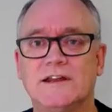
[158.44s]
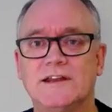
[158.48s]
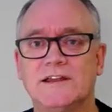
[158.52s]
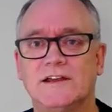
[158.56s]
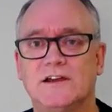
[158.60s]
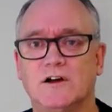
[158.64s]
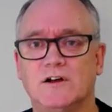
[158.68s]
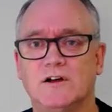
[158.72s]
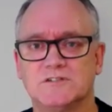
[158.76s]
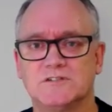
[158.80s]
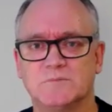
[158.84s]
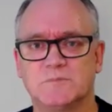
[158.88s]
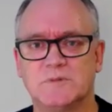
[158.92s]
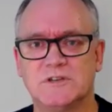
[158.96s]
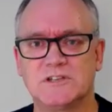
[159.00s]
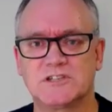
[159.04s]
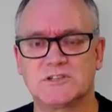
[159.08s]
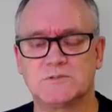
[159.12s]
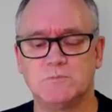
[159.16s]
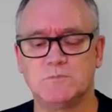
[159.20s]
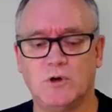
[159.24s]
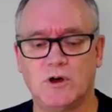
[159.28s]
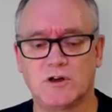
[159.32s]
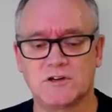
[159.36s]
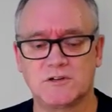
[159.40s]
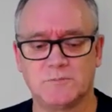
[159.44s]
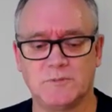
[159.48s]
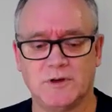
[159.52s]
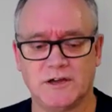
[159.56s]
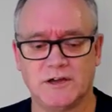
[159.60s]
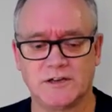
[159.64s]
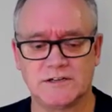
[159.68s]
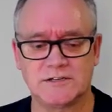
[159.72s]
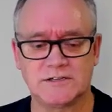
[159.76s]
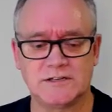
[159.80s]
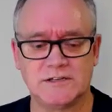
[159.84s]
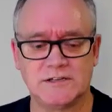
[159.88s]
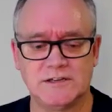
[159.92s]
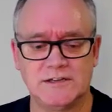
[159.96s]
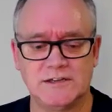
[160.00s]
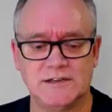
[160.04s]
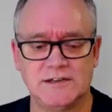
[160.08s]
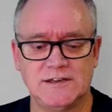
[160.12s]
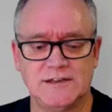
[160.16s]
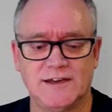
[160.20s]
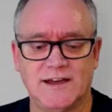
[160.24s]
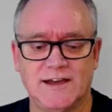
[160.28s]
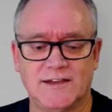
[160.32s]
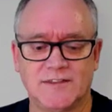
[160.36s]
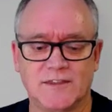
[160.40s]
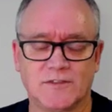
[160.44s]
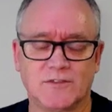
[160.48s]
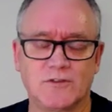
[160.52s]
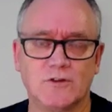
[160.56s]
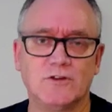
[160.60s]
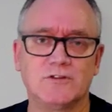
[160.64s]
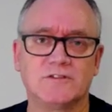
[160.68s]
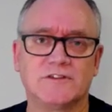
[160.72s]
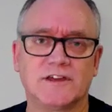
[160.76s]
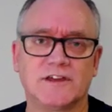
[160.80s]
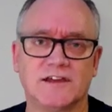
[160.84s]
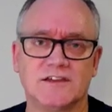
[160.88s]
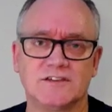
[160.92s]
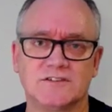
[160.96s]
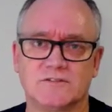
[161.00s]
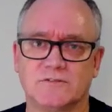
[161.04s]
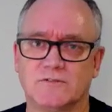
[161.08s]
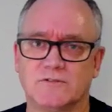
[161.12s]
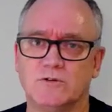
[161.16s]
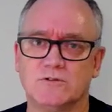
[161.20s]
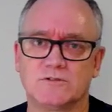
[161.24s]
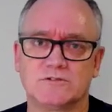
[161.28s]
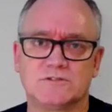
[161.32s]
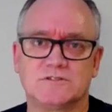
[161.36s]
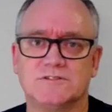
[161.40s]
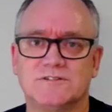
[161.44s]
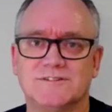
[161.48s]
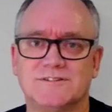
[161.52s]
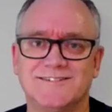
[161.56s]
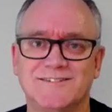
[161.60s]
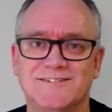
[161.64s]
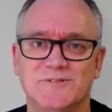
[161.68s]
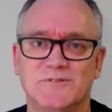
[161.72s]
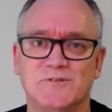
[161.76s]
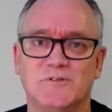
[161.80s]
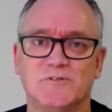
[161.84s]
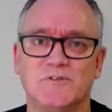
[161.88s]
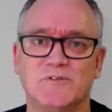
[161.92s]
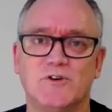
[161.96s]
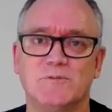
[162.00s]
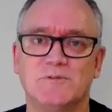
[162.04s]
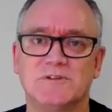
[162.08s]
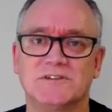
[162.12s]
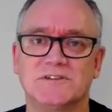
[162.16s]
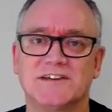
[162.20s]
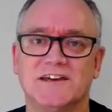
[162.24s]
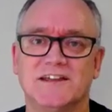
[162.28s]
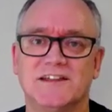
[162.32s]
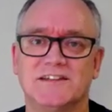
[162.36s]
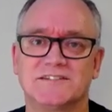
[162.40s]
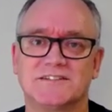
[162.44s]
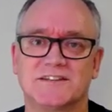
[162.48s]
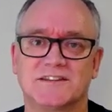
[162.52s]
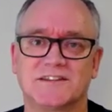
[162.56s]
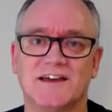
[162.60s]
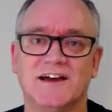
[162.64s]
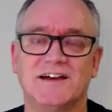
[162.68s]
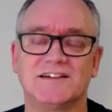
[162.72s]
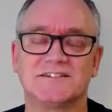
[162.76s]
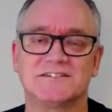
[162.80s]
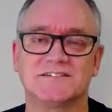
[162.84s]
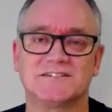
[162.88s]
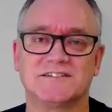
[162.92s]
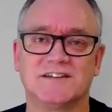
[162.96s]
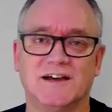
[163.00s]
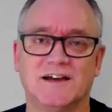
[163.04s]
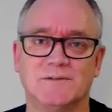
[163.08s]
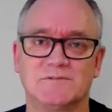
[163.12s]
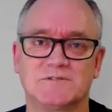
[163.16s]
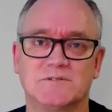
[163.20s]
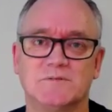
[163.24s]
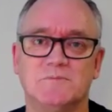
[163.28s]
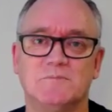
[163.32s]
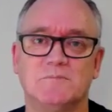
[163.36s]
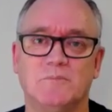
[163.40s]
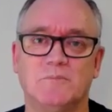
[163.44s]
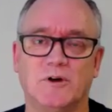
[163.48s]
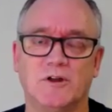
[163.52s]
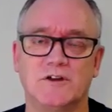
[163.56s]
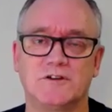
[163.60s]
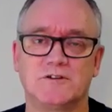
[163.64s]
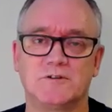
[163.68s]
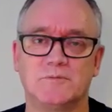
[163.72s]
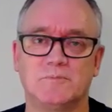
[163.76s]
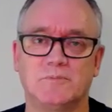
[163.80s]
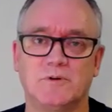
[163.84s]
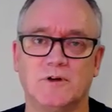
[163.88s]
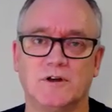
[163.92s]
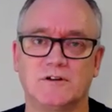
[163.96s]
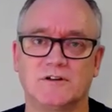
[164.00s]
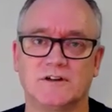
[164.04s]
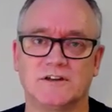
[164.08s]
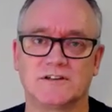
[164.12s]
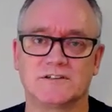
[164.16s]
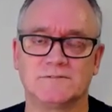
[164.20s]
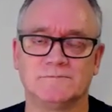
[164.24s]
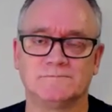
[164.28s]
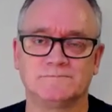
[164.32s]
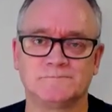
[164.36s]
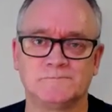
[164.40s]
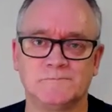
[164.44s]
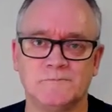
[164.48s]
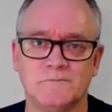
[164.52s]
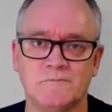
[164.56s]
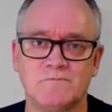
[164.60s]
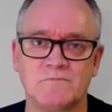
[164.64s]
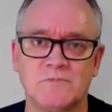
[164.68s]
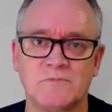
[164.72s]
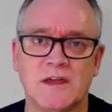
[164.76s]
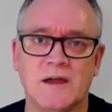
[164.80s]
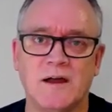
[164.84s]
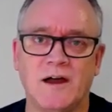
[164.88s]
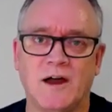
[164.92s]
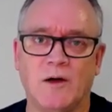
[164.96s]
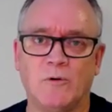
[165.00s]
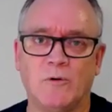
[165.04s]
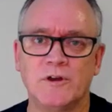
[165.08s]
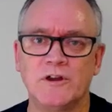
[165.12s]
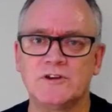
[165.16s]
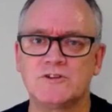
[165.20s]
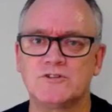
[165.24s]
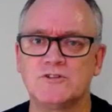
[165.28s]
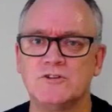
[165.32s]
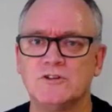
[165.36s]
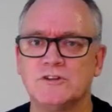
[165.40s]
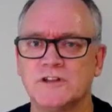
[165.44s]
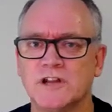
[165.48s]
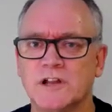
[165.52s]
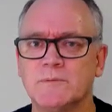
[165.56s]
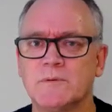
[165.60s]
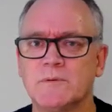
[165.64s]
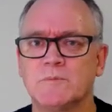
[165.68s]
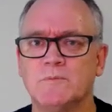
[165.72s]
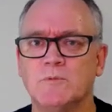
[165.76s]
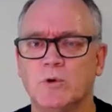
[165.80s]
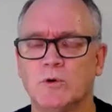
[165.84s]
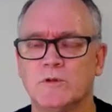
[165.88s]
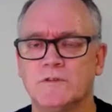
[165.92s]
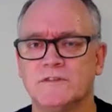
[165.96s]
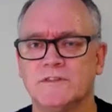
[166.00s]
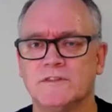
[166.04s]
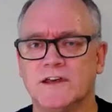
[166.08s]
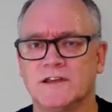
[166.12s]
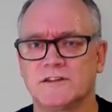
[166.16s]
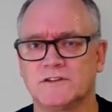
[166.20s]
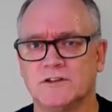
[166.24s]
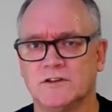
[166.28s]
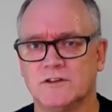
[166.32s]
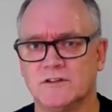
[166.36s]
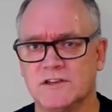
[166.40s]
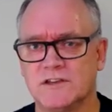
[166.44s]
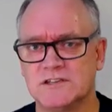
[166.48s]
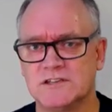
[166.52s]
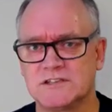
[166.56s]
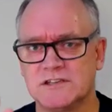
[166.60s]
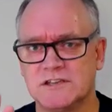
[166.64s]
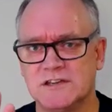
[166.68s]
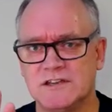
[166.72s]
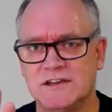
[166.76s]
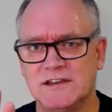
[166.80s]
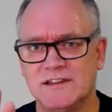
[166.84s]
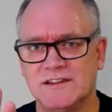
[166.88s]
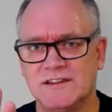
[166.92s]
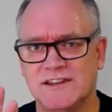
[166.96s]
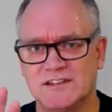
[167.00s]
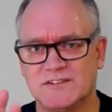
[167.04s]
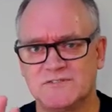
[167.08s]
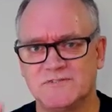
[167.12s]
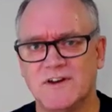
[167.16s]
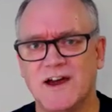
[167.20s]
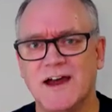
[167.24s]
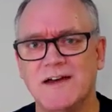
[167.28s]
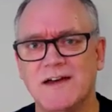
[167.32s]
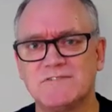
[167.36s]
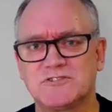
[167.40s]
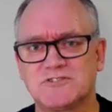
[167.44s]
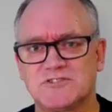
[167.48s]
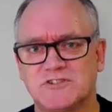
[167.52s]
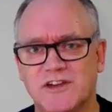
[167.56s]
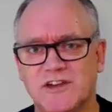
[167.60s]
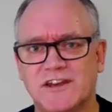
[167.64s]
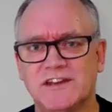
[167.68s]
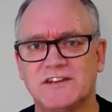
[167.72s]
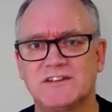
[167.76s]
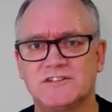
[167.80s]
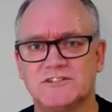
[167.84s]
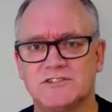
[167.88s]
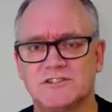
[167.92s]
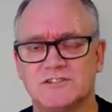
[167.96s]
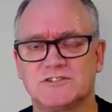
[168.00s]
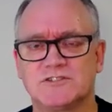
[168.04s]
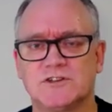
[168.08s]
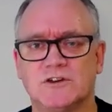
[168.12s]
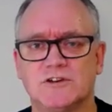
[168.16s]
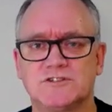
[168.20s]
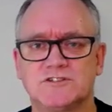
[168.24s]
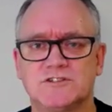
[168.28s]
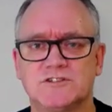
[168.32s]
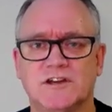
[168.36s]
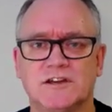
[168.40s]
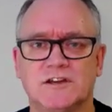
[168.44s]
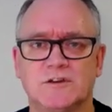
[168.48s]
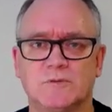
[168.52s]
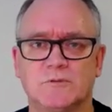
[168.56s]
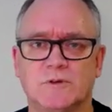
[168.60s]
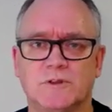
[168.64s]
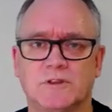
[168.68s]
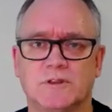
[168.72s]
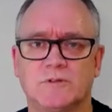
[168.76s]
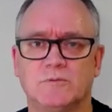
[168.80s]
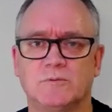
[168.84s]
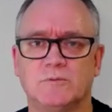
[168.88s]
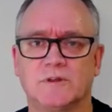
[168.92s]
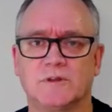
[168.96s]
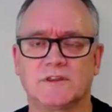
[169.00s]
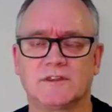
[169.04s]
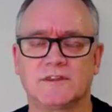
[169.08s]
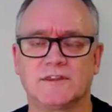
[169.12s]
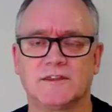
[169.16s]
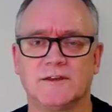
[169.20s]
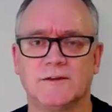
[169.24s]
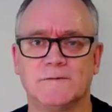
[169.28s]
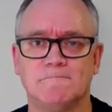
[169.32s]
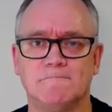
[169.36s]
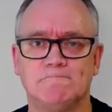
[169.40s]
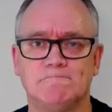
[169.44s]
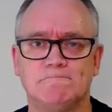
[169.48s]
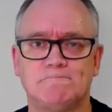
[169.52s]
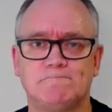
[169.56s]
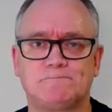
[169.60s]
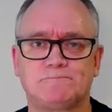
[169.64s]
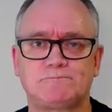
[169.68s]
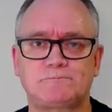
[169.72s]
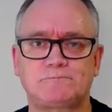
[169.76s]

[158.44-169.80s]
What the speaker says: goals and being smart about it. And the third thing is, of course, you have heard me say this 1,000 times: monitor progress. I want to do a little bit more than that, though. There's 5 strategies associated with a